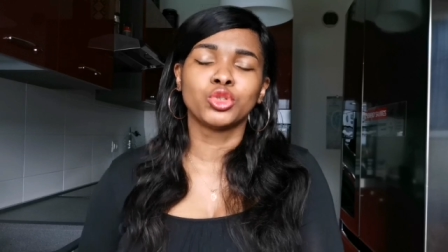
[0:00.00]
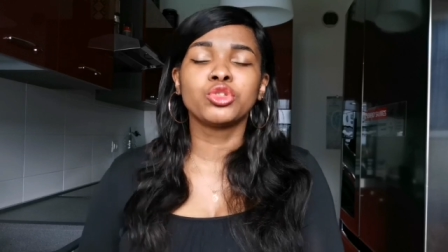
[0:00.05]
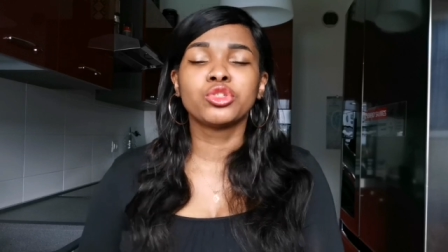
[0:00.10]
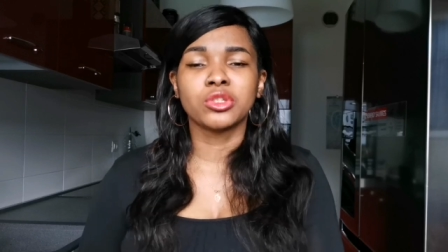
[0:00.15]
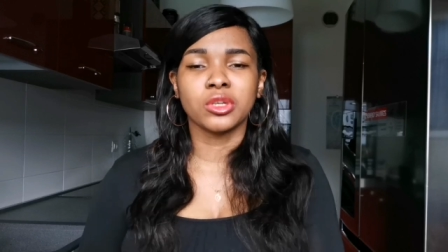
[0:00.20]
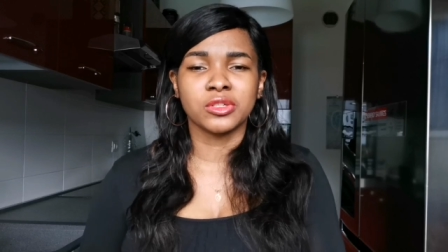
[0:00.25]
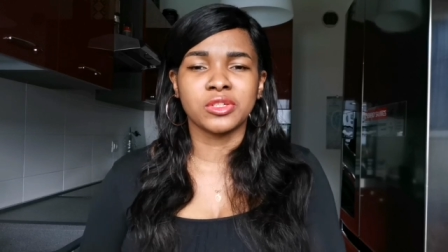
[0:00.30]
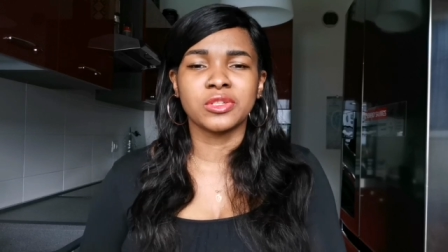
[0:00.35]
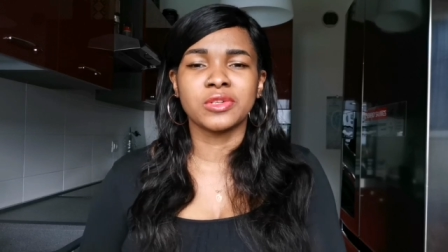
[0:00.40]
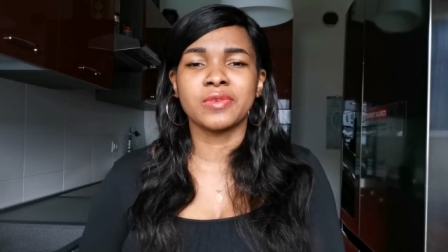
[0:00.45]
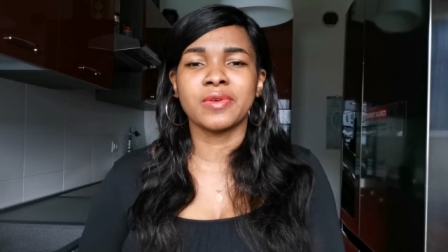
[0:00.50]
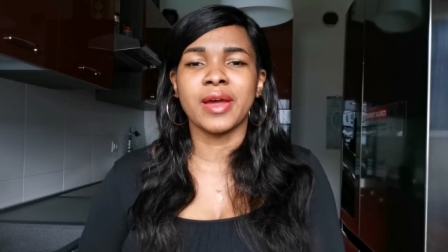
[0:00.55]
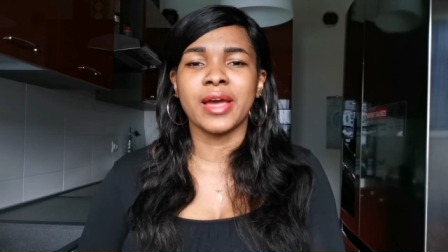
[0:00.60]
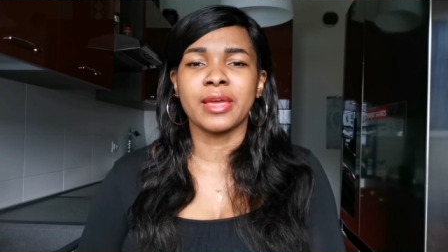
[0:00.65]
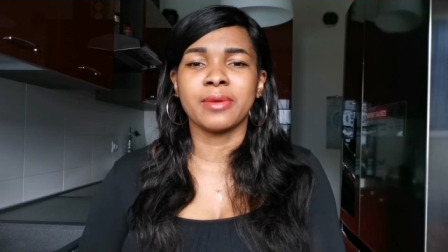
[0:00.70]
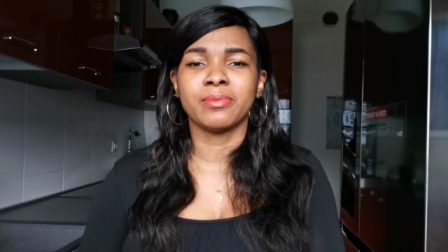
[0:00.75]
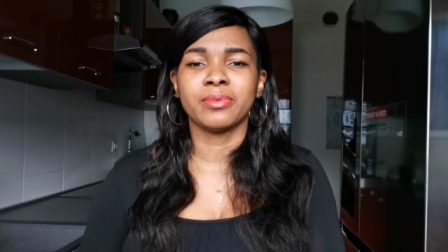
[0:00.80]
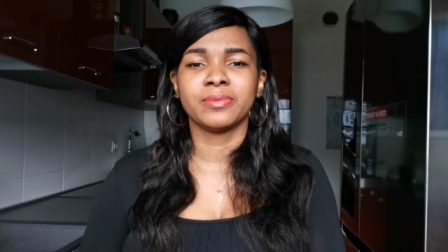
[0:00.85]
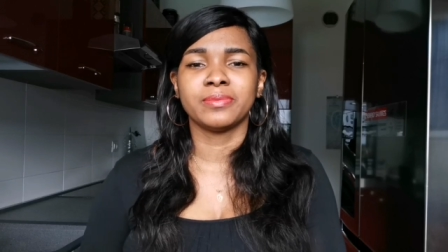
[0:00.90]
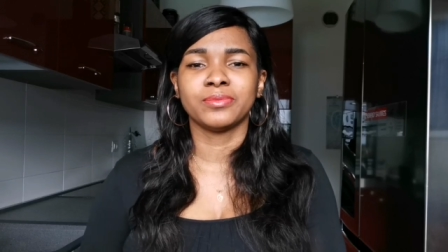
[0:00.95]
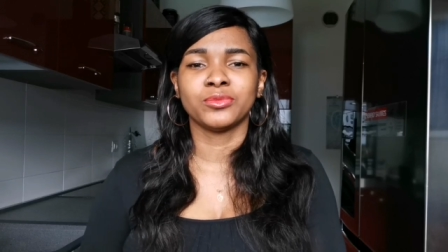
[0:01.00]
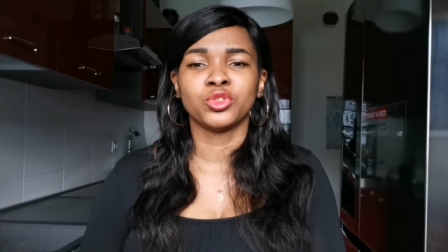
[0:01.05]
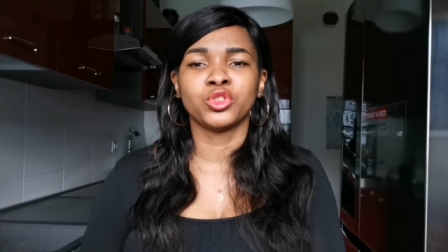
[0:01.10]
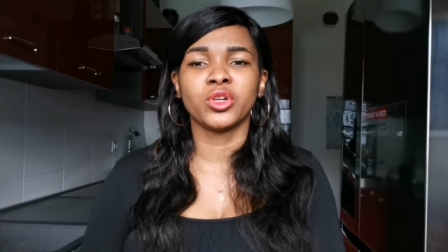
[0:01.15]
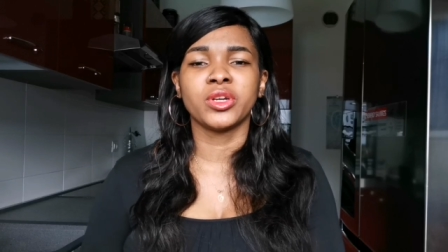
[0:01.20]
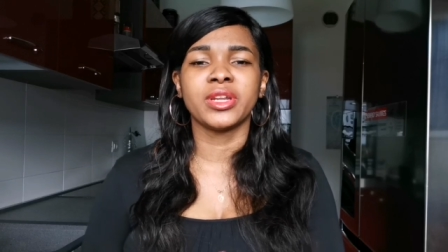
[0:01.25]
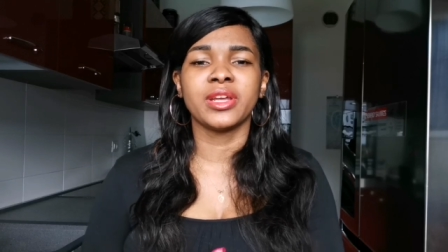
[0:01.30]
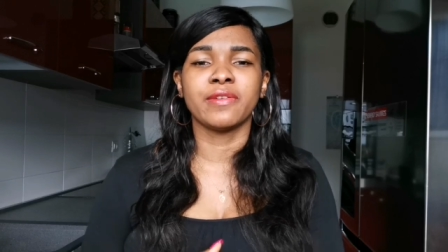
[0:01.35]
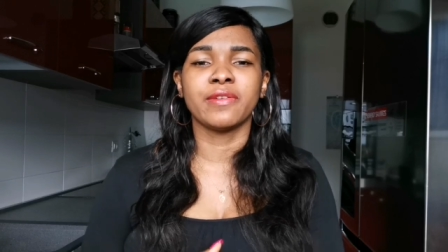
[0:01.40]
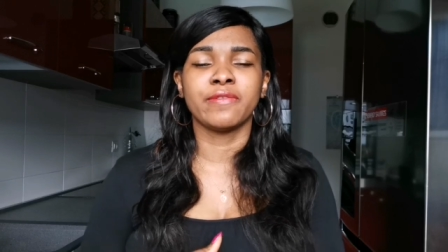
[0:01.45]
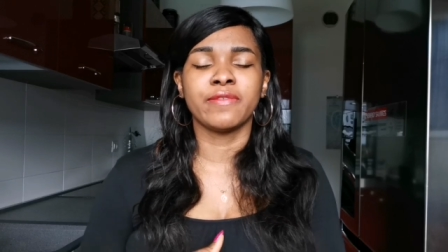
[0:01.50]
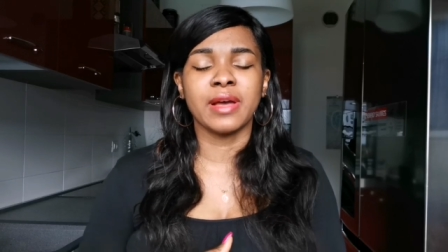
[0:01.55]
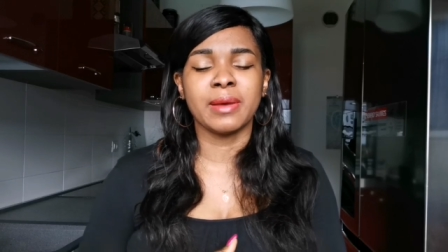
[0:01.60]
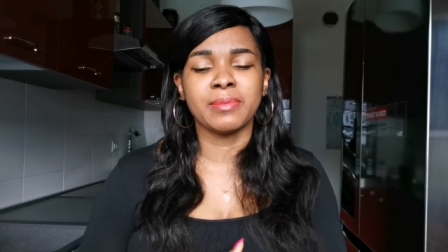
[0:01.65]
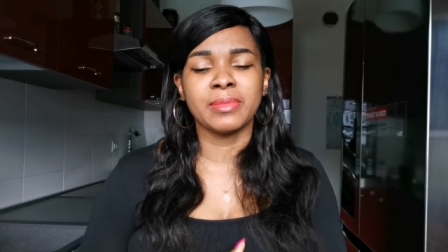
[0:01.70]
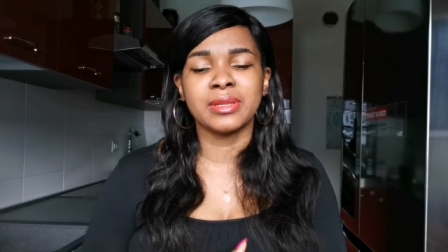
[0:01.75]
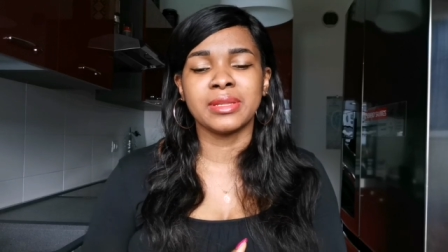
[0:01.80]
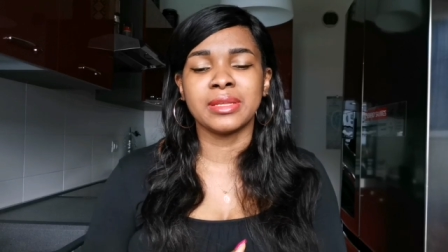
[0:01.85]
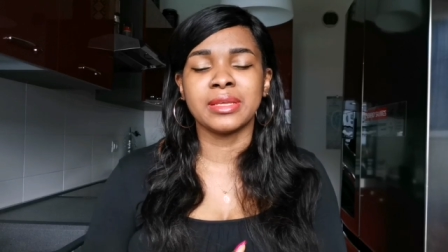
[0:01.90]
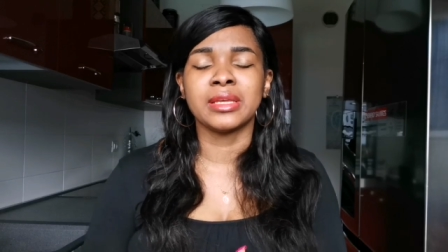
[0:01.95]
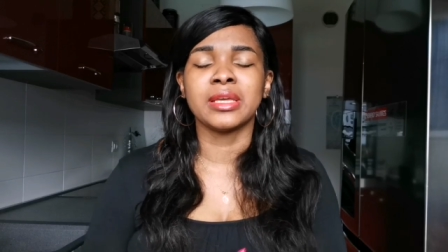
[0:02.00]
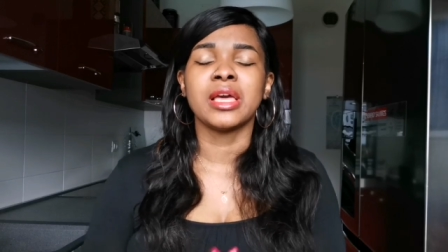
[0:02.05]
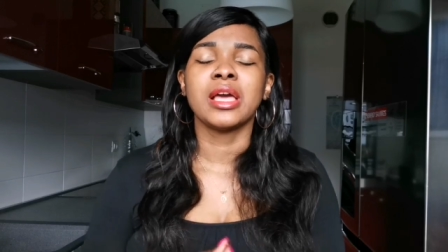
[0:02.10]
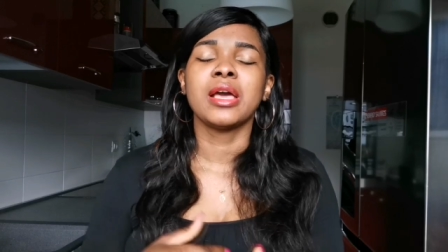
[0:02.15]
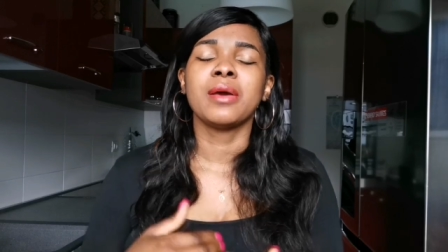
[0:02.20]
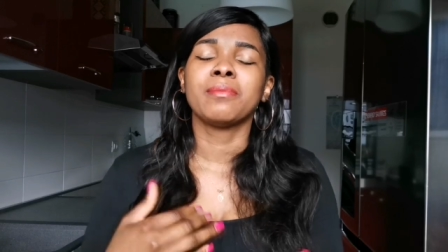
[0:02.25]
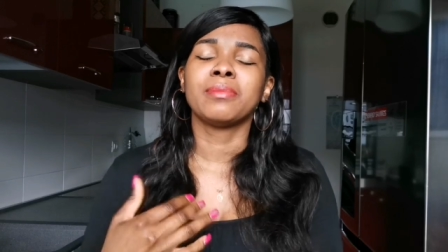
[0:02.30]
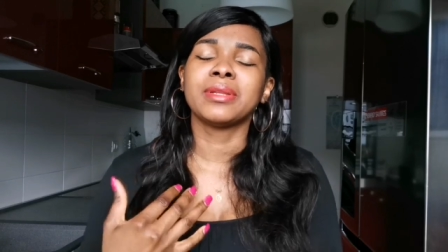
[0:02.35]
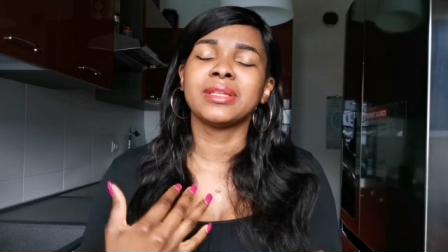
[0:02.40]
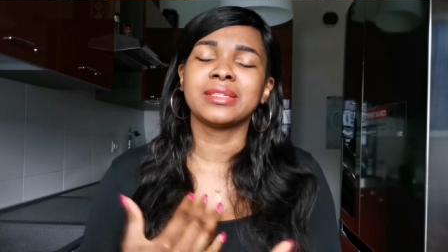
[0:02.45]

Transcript: do subscribe join our family